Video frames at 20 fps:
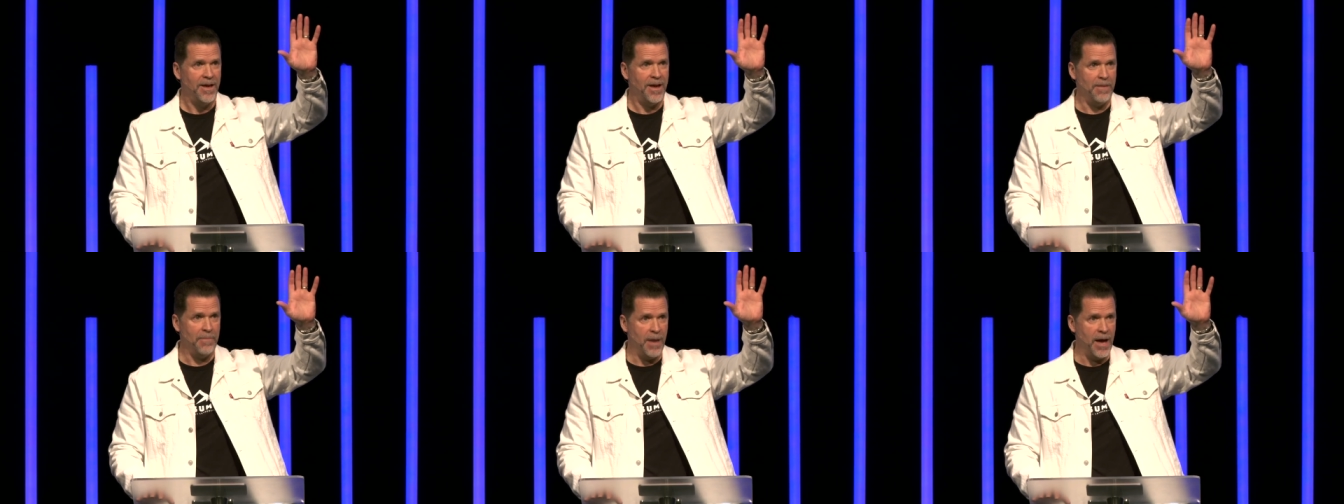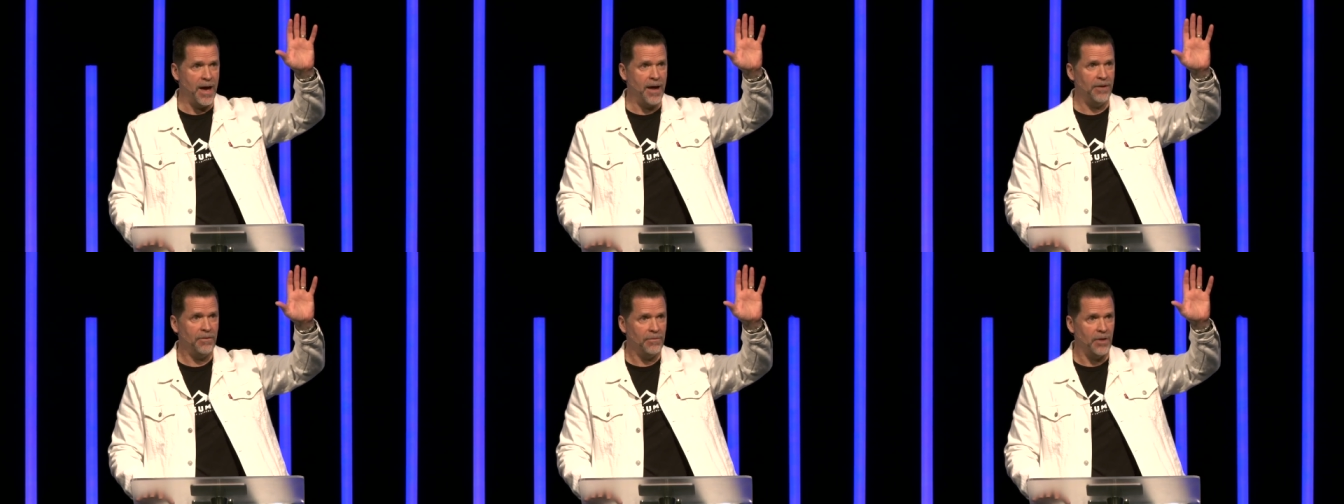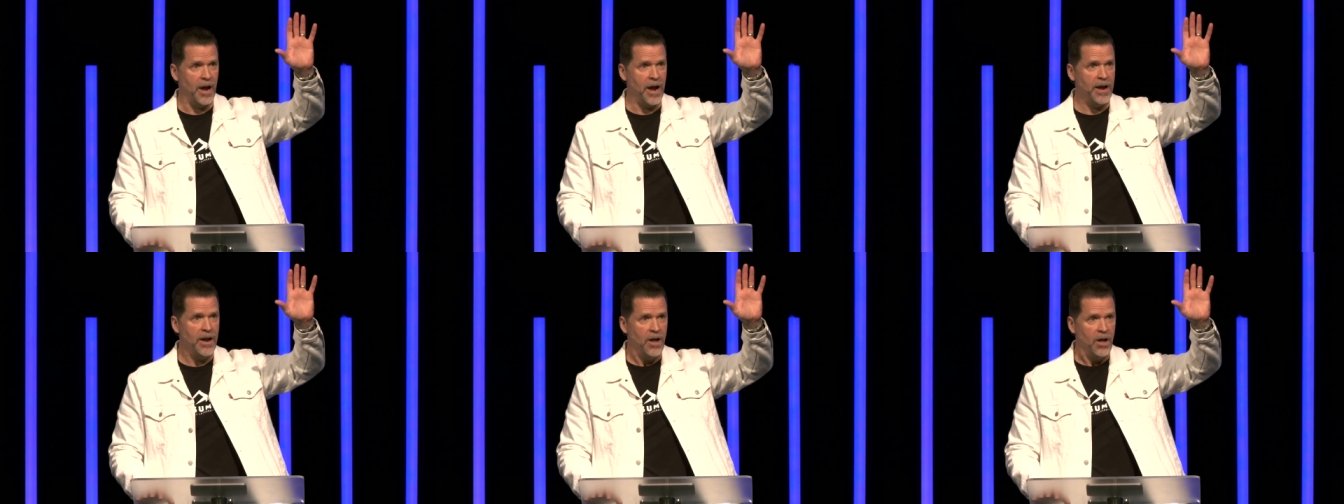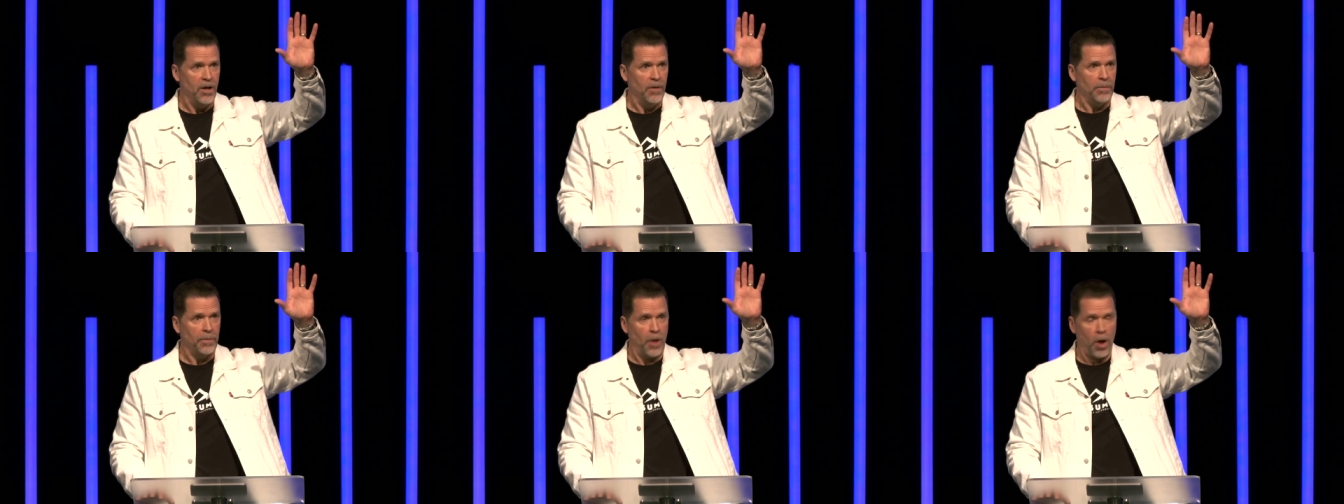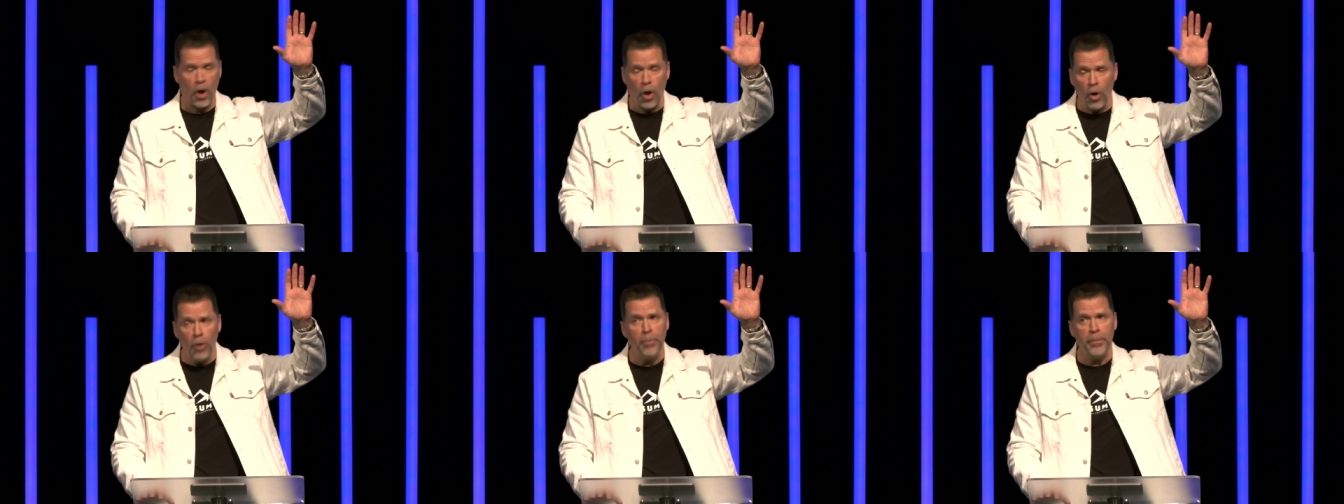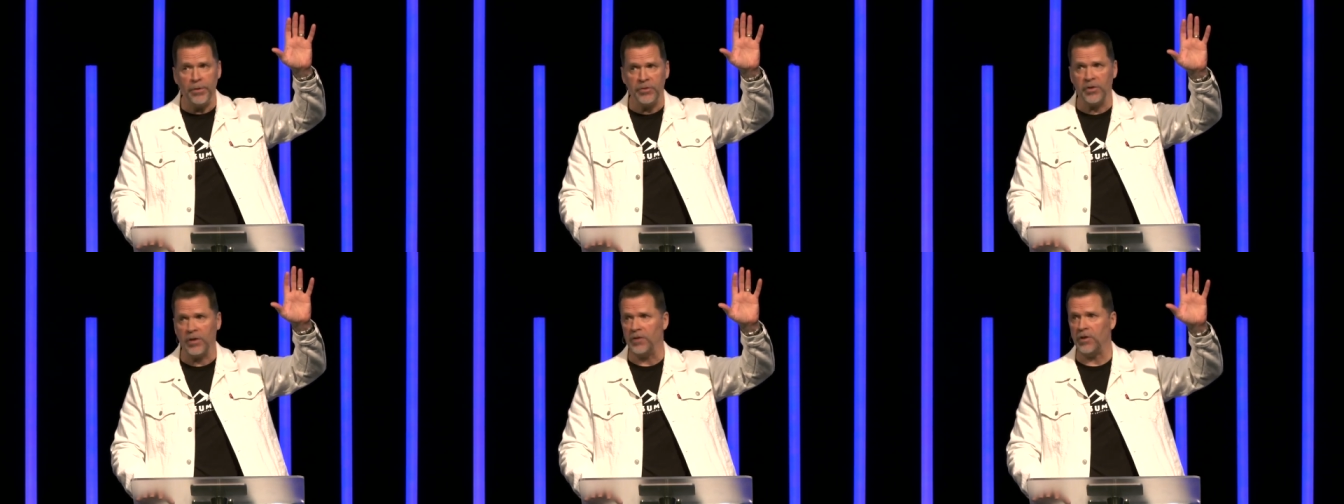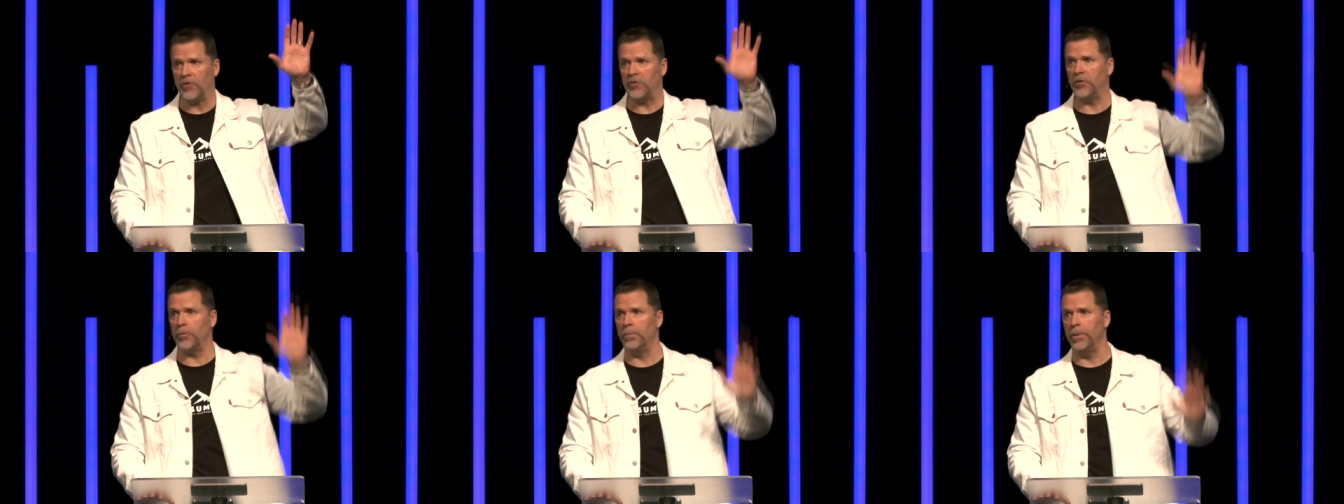Amen, right? Hope is a
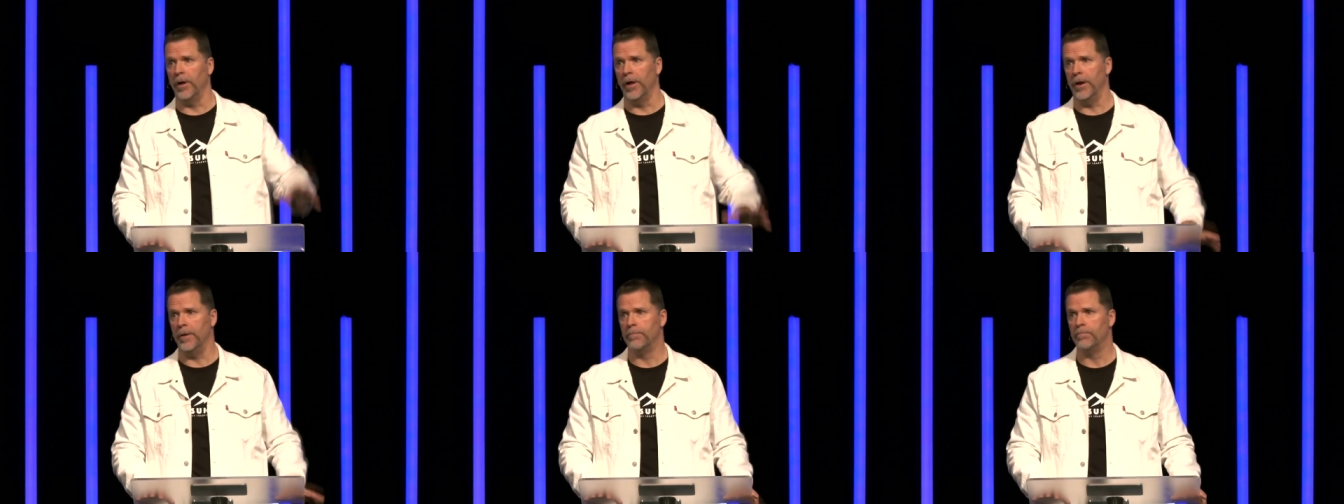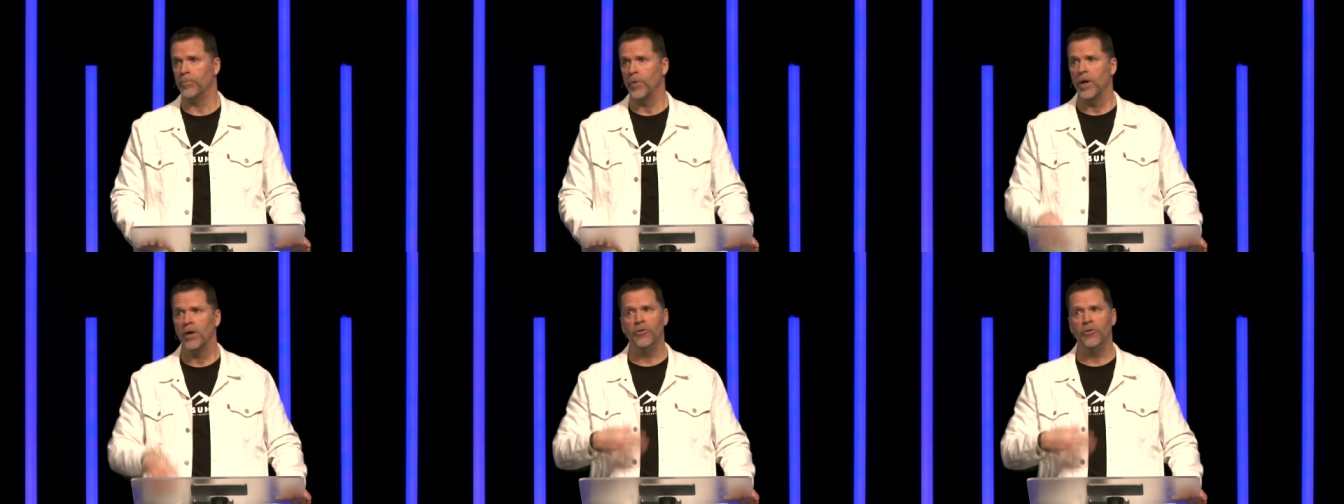discipline.